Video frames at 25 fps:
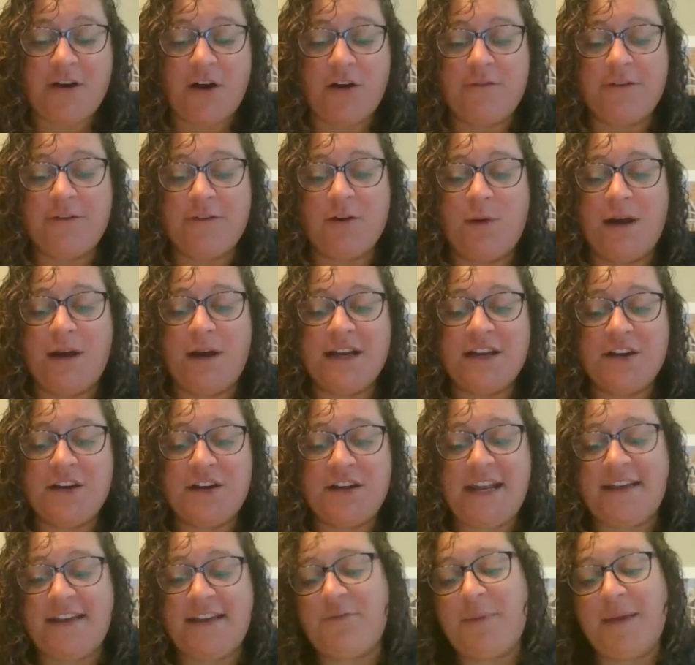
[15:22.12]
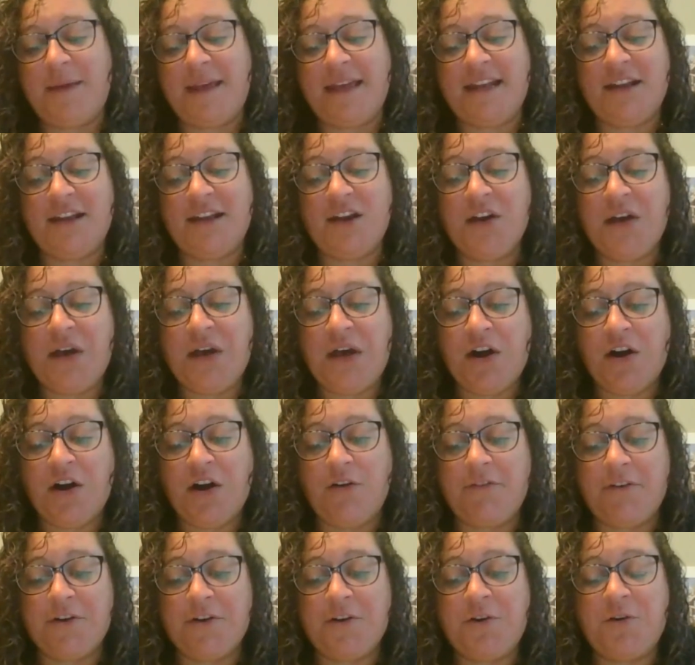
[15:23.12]
over what could have been,
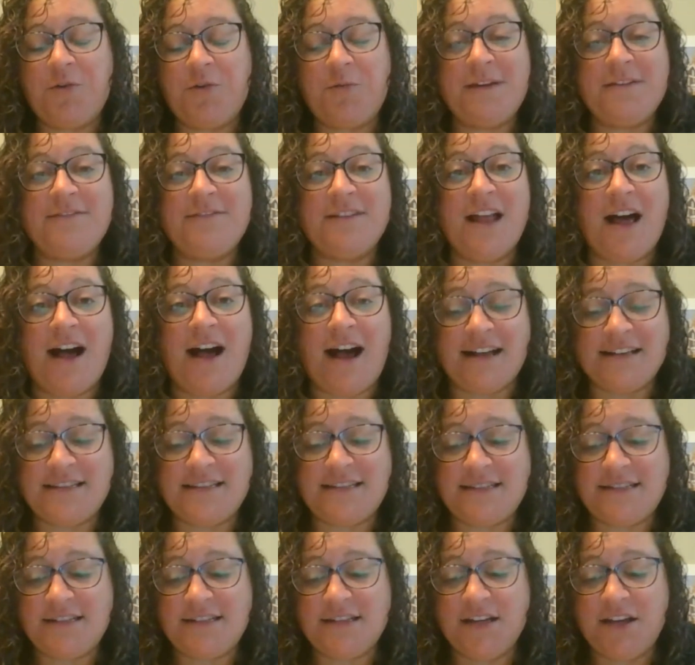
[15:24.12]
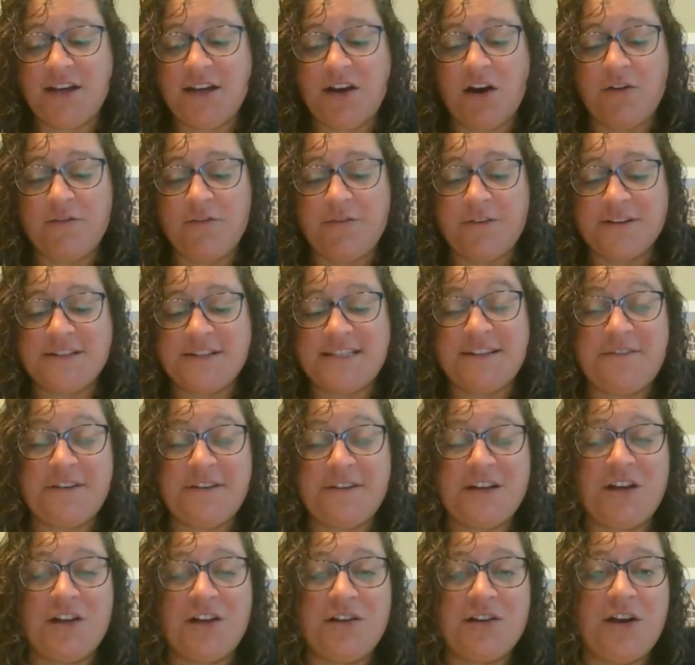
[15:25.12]
over who we've lost, over
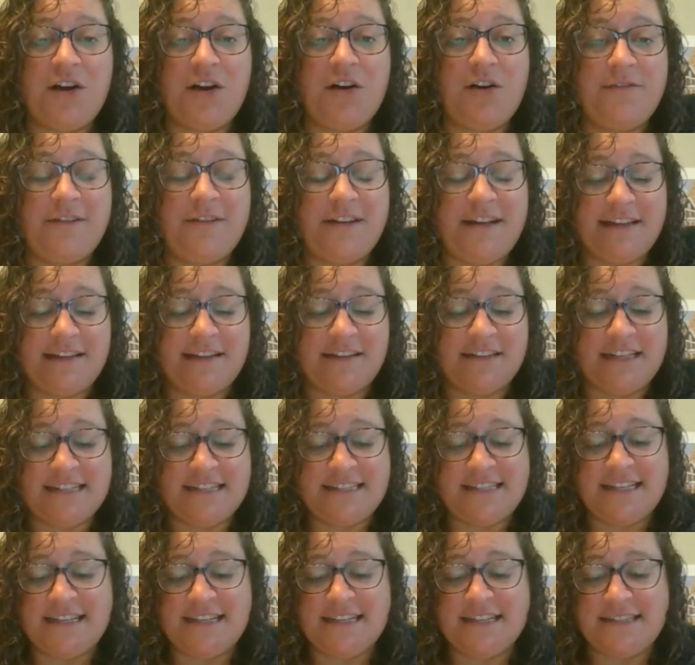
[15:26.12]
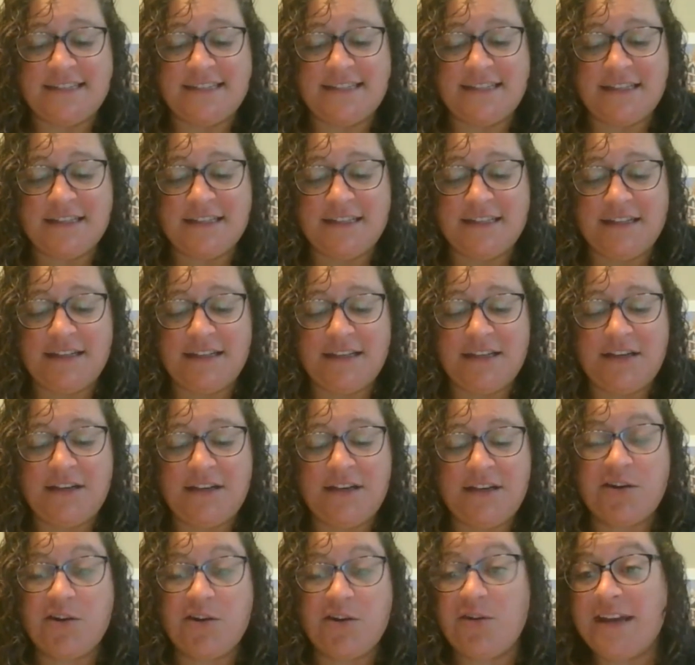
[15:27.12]
difficult COVID illnesses,
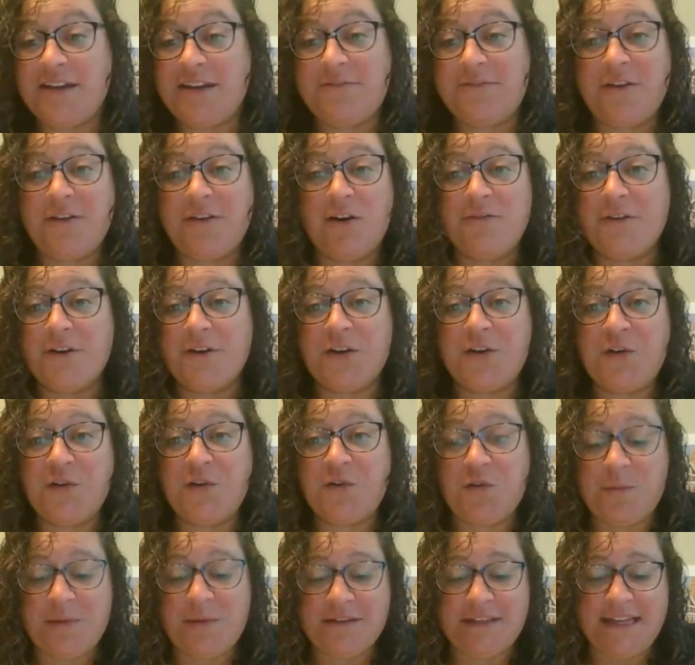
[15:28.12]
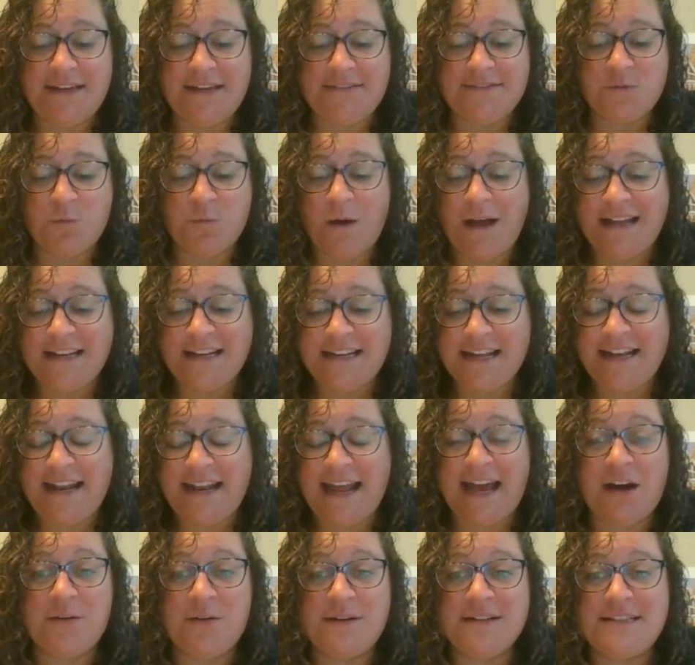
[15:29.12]
grief over who believes what and
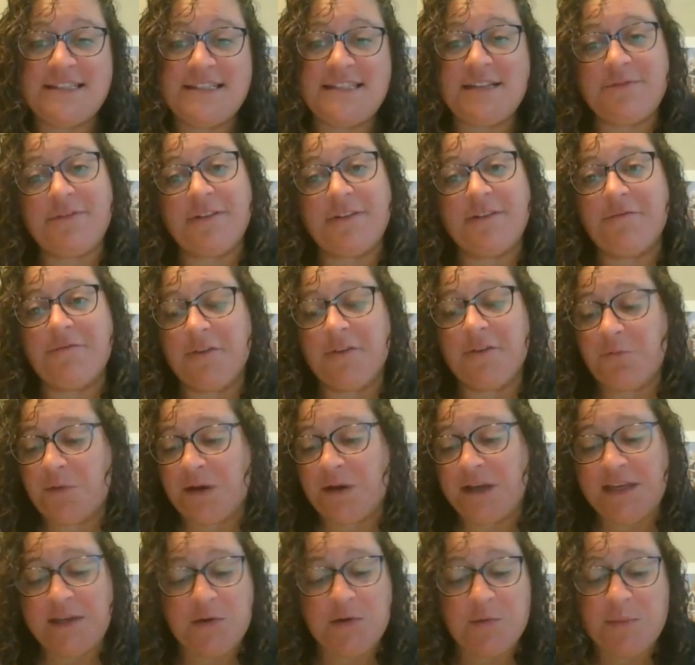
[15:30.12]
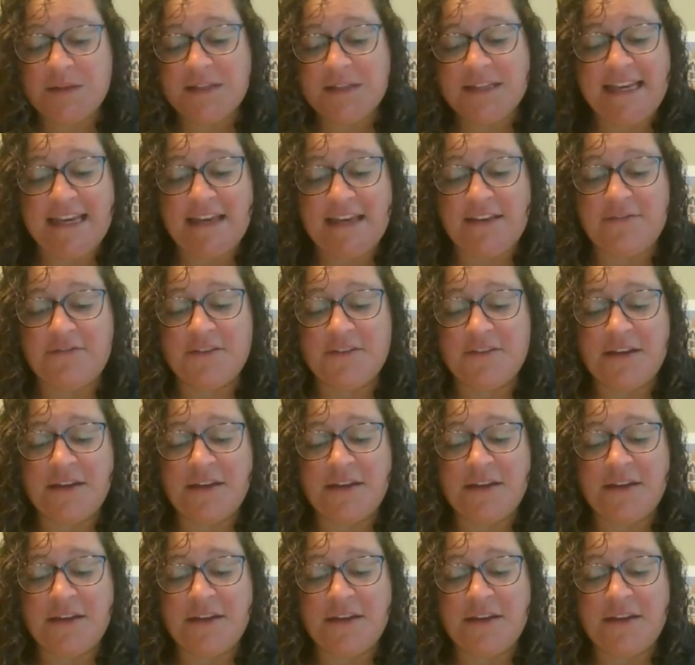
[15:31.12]
how it's different from what you believe.